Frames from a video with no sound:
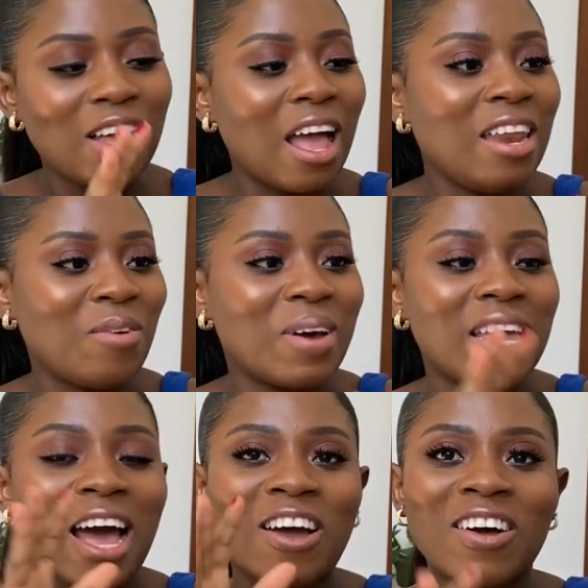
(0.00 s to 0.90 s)

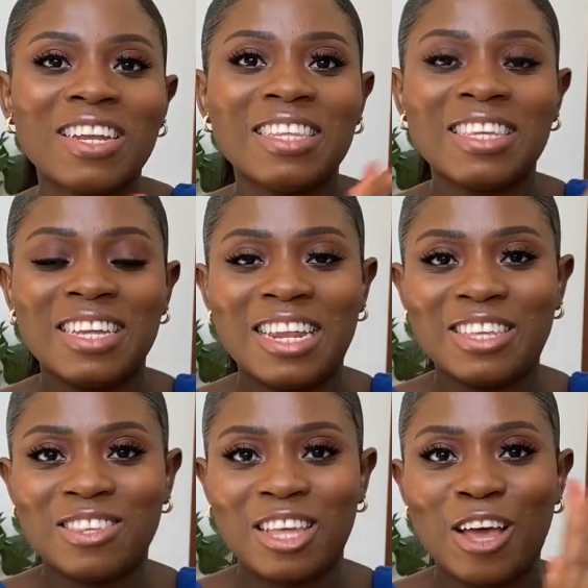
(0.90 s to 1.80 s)
Anyway, I got this in a
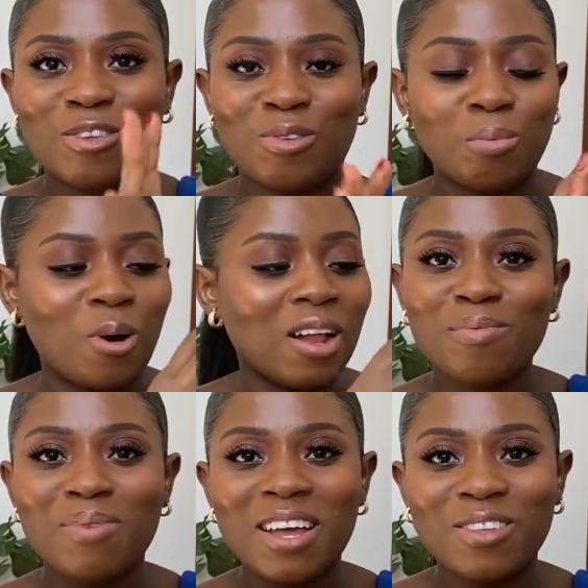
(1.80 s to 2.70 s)
size small. The
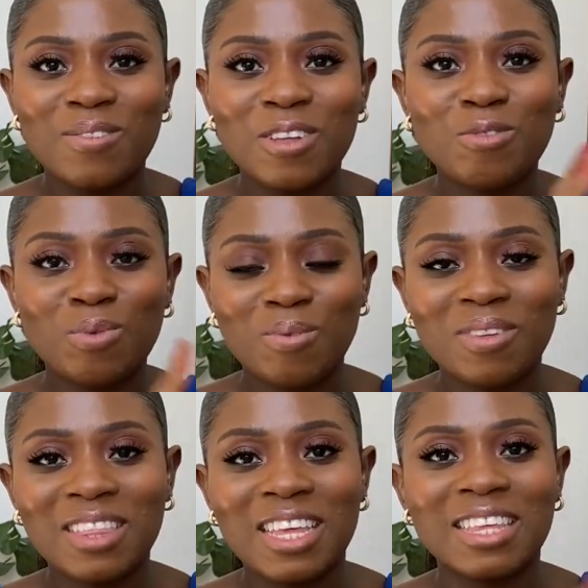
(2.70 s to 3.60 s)
price of this
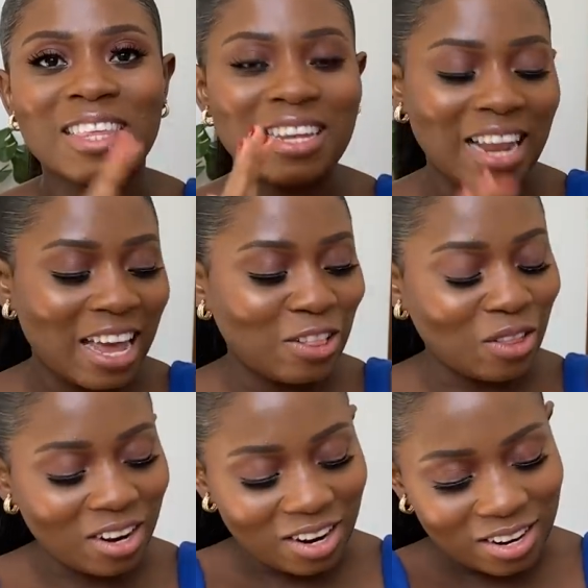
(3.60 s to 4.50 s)
swimsuit is
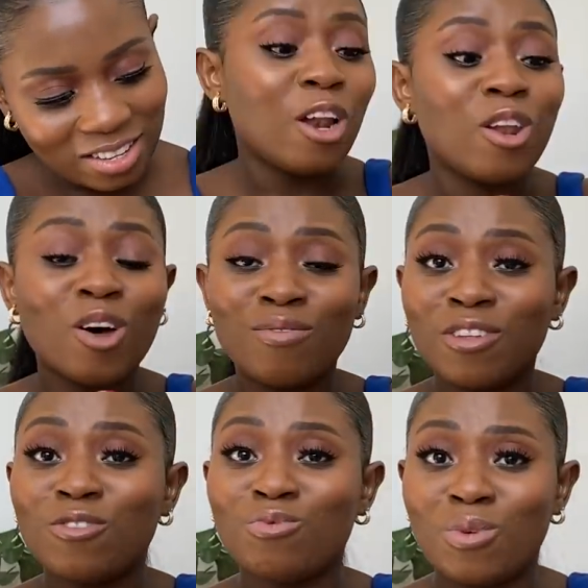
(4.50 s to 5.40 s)
$9. I love
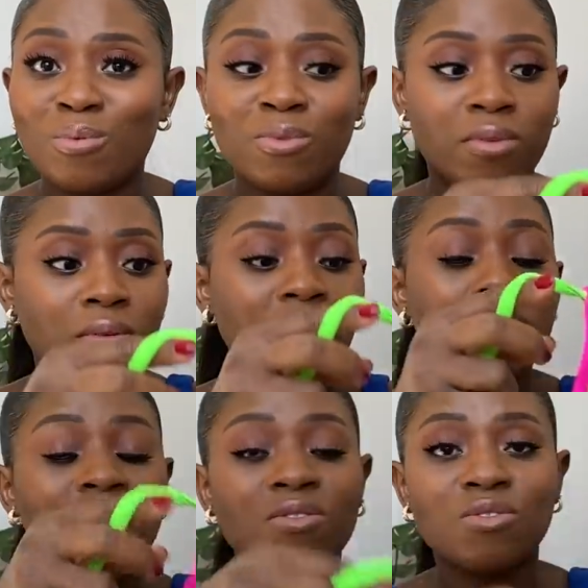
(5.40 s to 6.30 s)
this swimsuit.
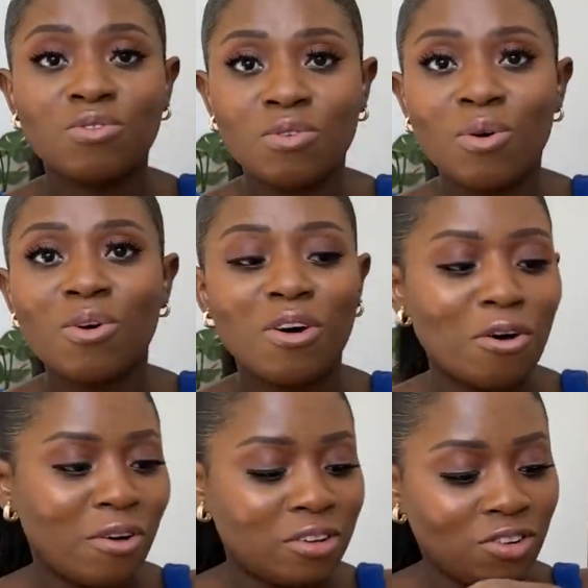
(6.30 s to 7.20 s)
It's so
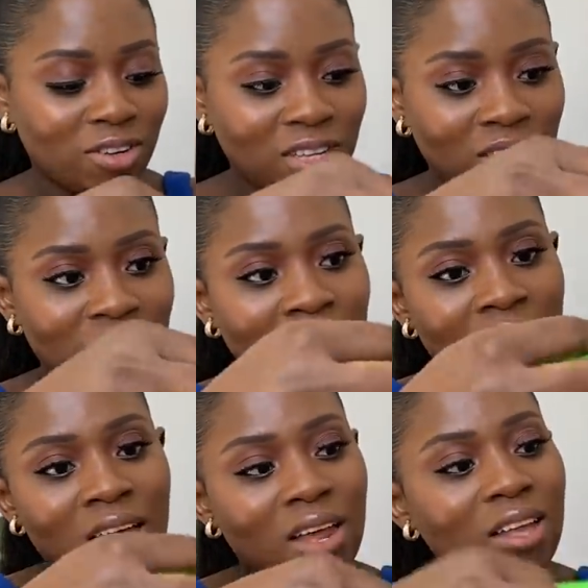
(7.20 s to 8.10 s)
gorgeous.
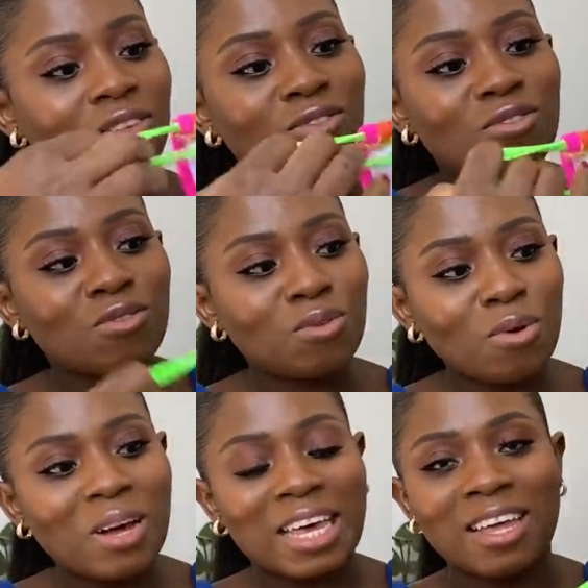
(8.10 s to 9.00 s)
It's
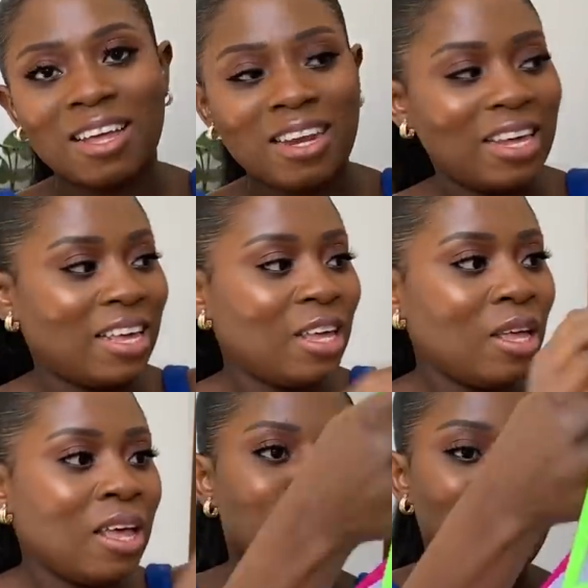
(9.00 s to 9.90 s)
so girly.
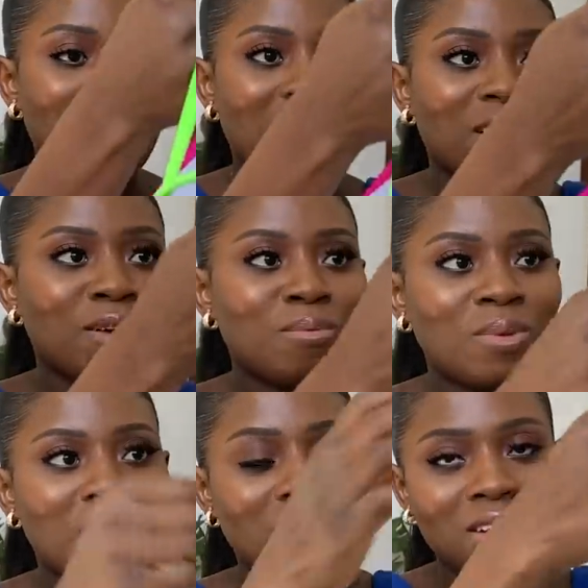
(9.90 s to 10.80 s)
Bra comes
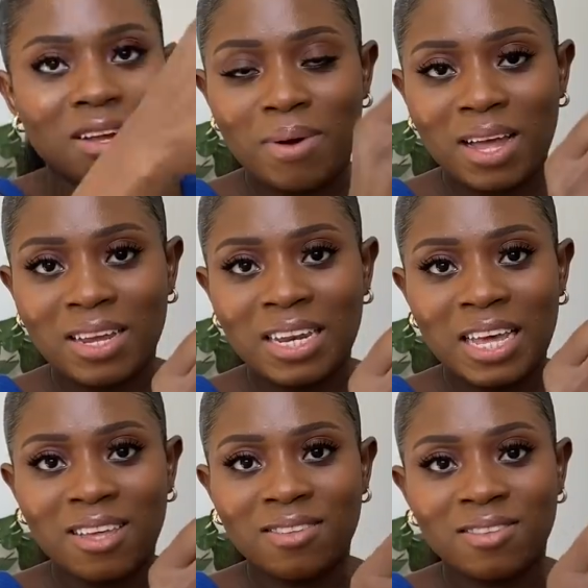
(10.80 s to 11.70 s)
with a padding
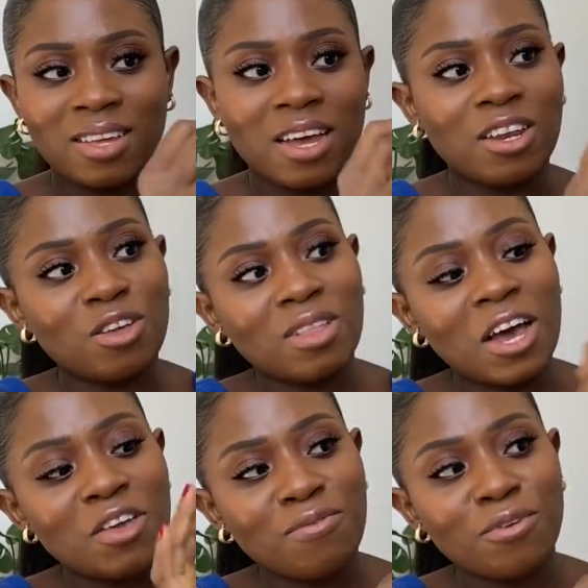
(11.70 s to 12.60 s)
inside
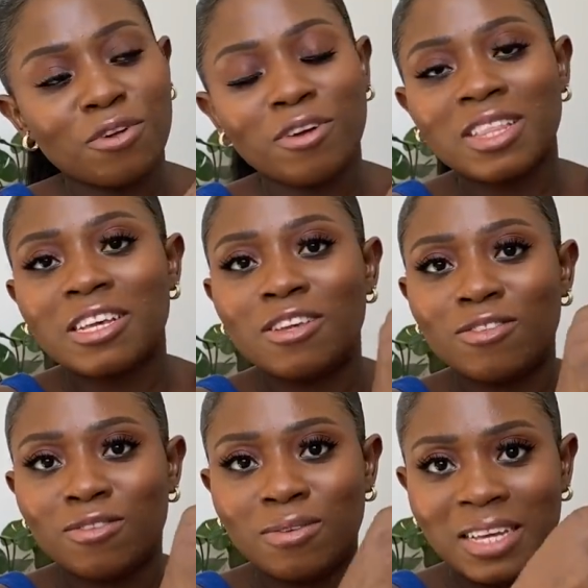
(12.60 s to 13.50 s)
that if you're not
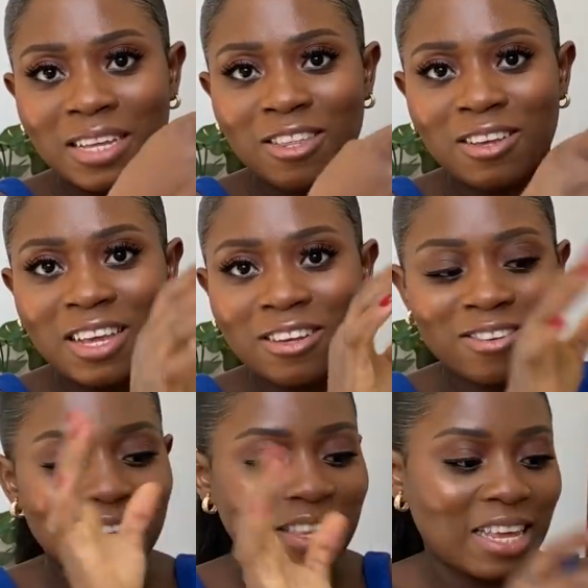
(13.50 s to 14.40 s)
into it, you can
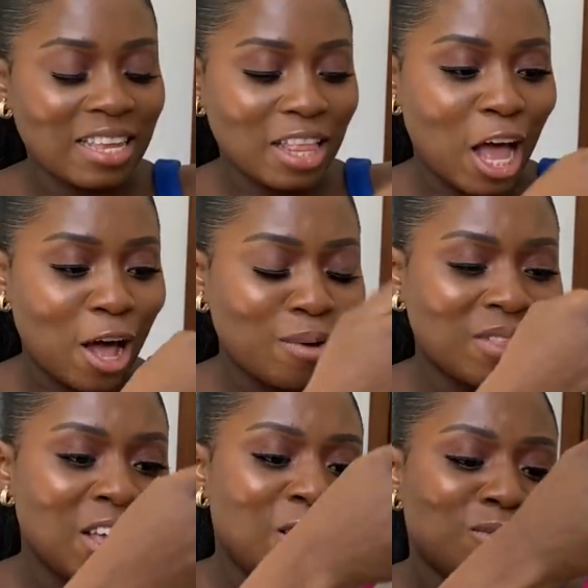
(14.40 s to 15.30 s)
just take it
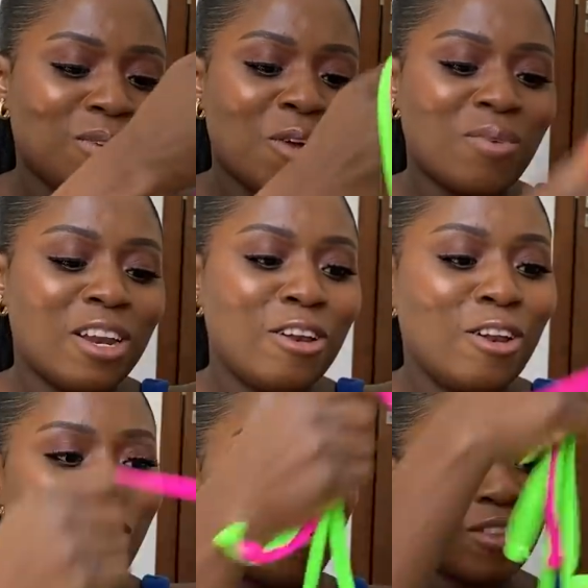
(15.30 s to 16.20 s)
out. So I really
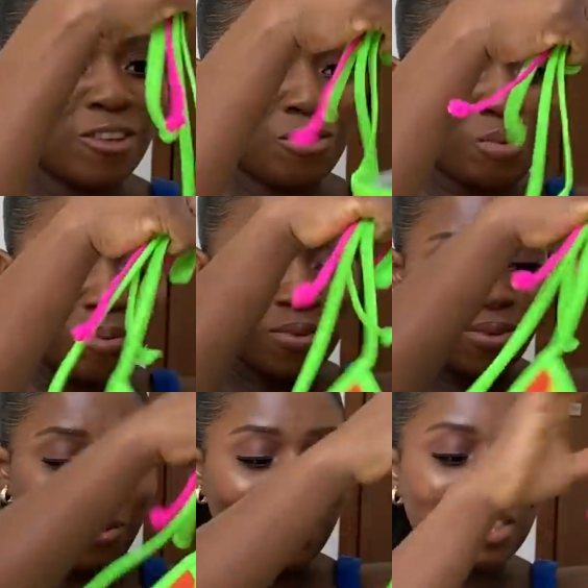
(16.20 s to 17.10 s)
love this
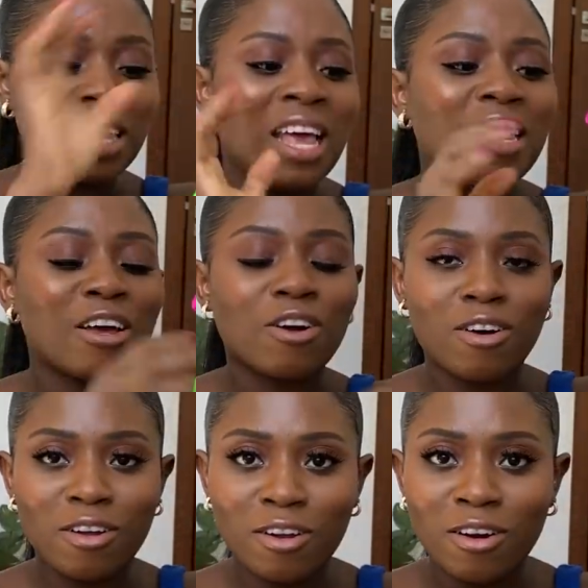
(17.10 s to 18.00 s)
swimsuit. The
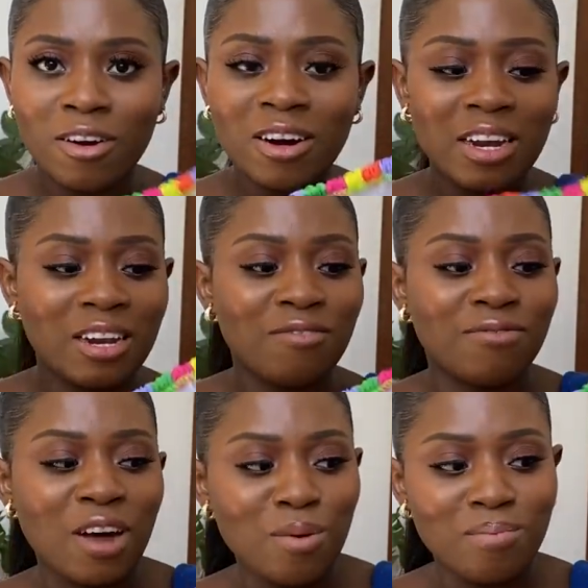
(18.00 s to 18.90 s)
color, the
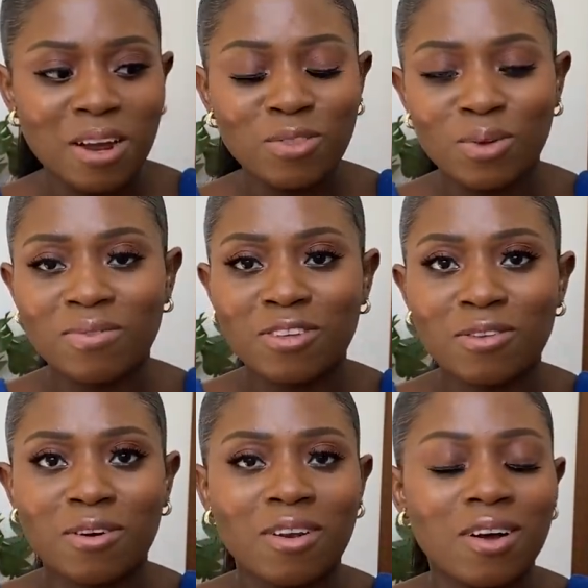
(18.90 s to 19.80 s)
vibrant of this
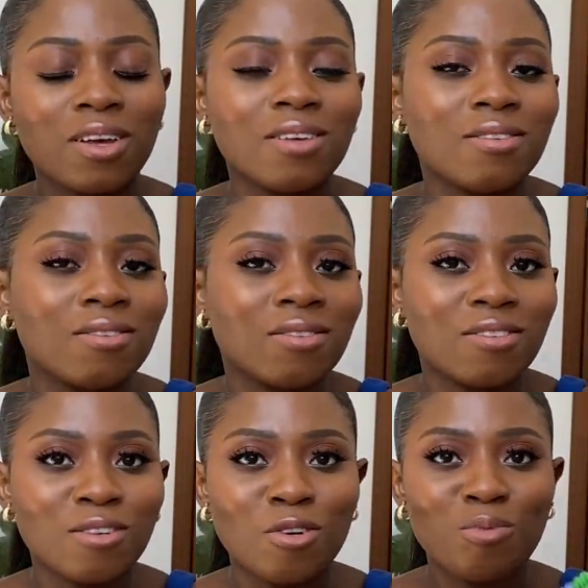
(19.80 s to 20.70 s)
color is
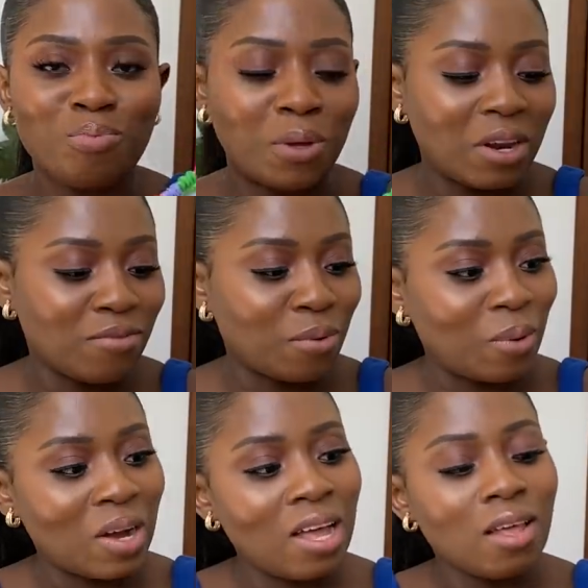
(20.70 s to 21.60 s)
so
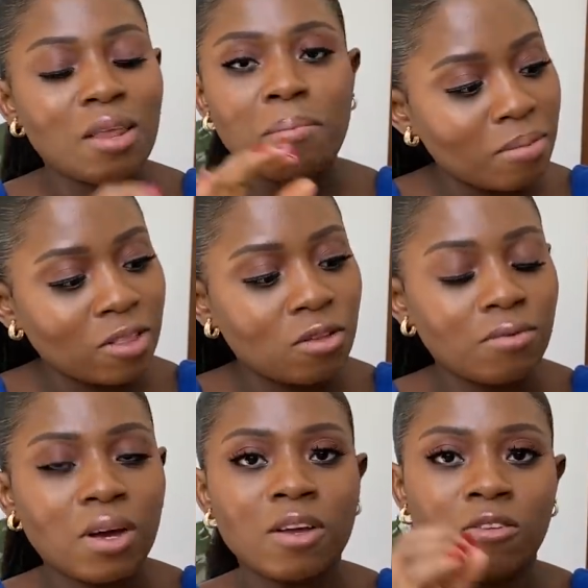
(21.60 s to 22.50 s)
beautiful. The
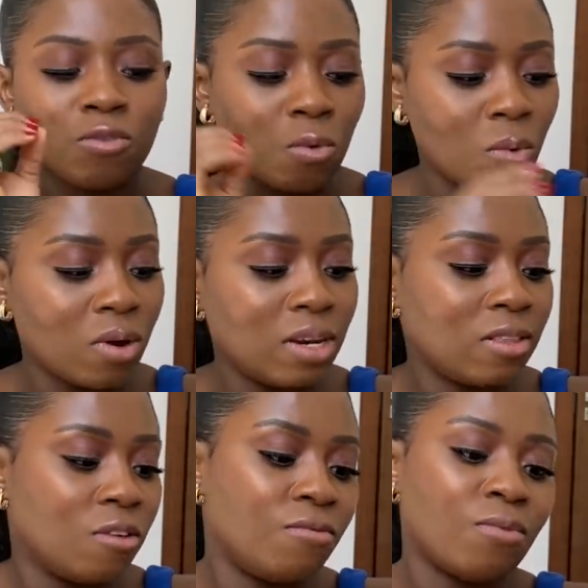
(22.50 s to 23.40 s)
material is
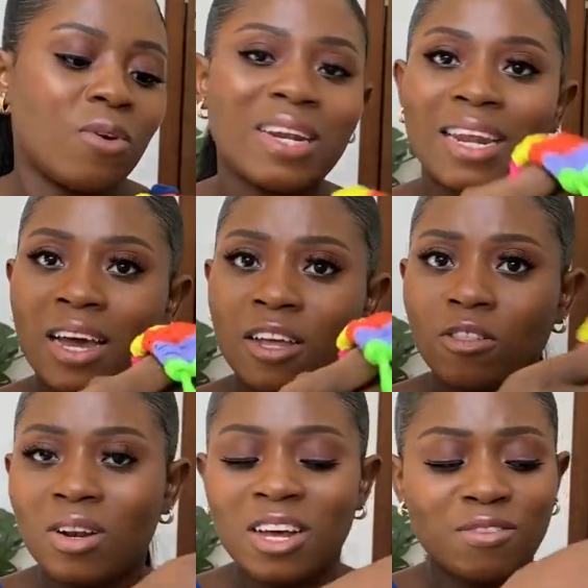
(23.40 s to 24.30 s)
quality. For
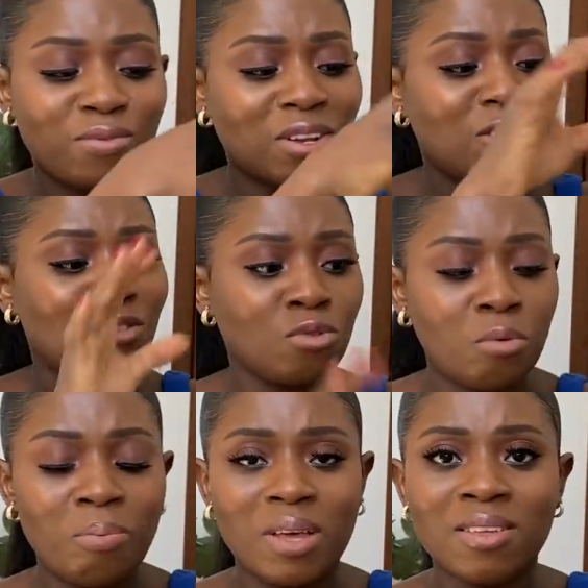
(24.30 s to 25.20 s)
$9 for this
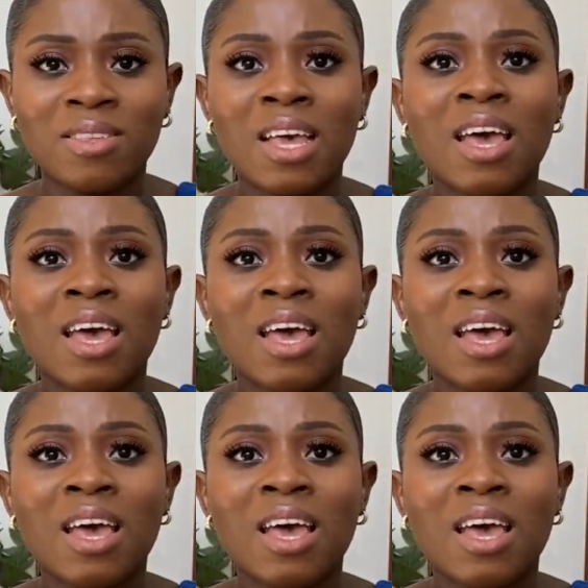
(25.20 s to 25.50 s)
two-piece